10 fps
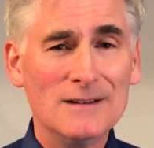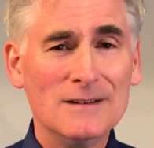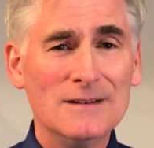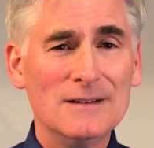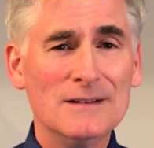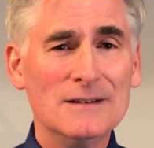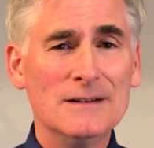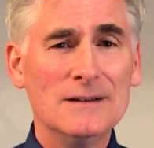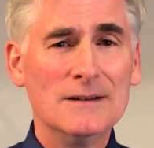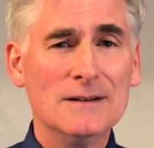
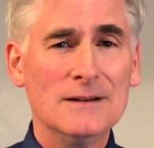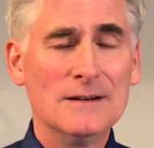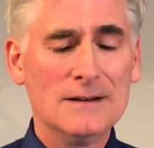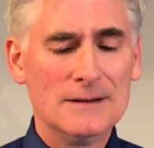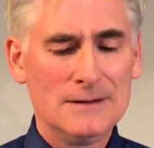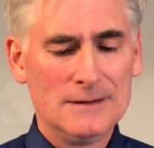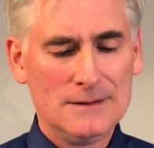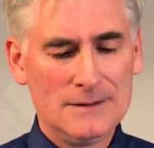(no one is talking)